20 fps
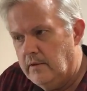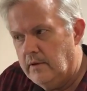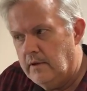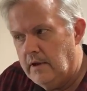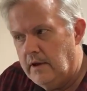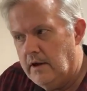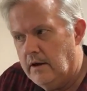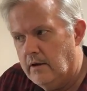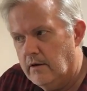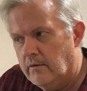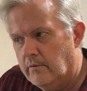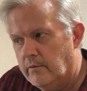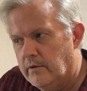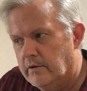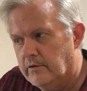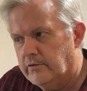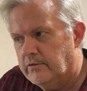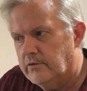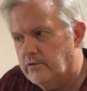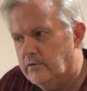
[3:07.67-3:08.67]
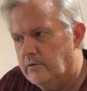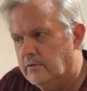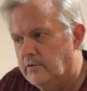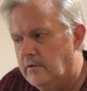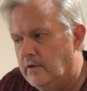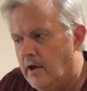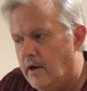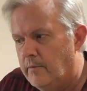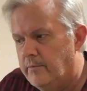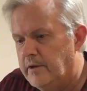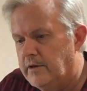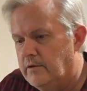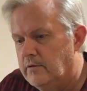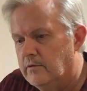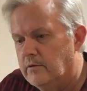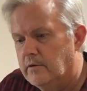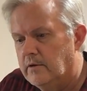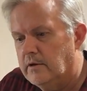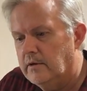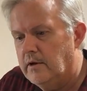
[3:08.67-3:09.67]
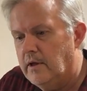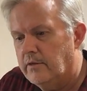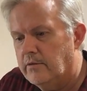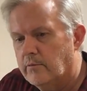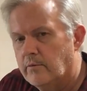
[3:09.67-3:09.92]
here real soon I'll be doing another